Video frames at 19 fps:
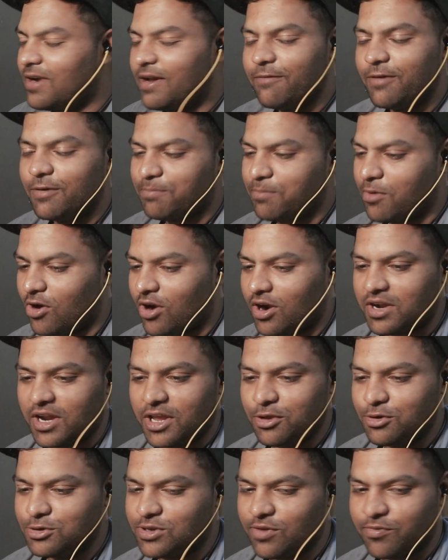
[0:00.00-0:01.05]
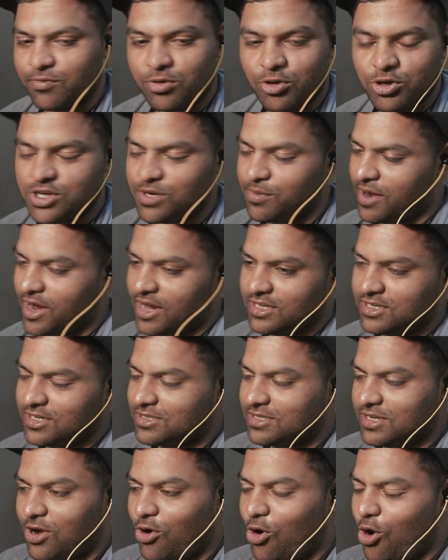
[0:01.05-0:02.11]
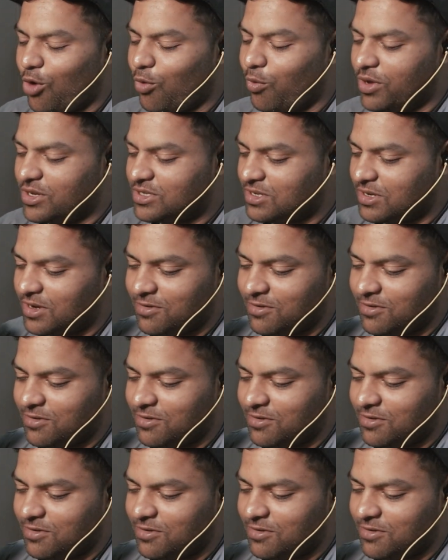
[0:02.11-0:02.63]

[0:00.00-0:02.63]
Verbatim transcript: Whatever product I use of Toshiba, I just always...